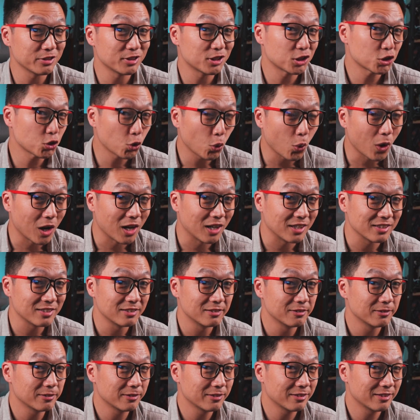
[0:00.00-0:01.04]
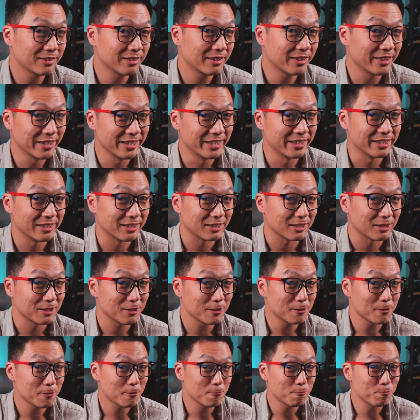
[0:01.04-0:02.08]
squad thing.
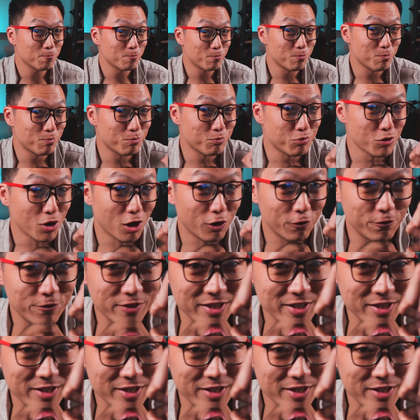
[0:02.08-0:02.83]
Grow